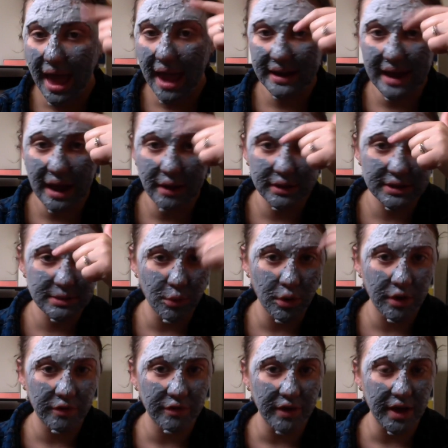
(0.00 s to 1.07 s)
and now it's
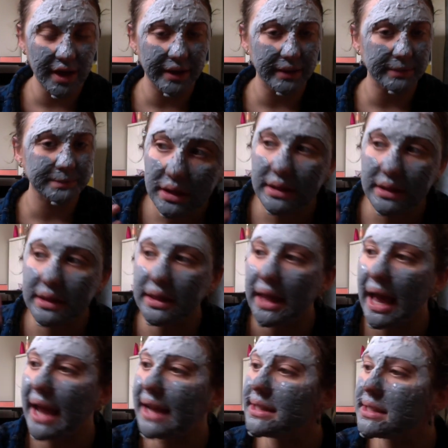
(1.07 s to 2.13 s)
more of a
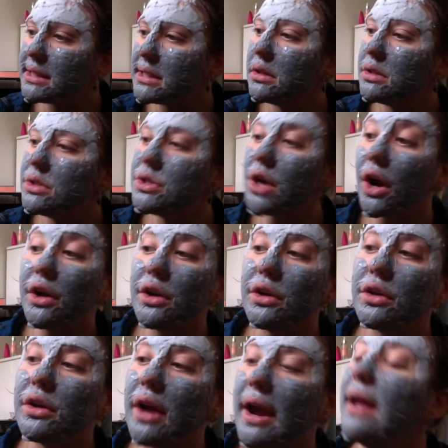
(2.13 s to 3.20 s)
light dark
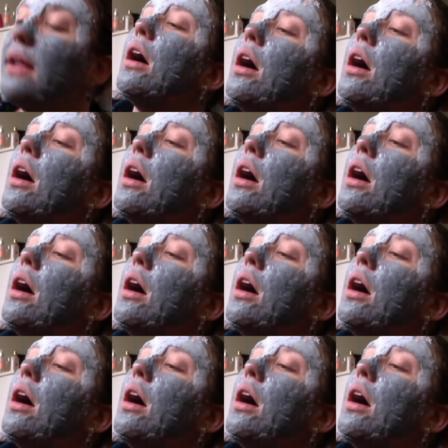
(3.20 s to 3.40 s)
gray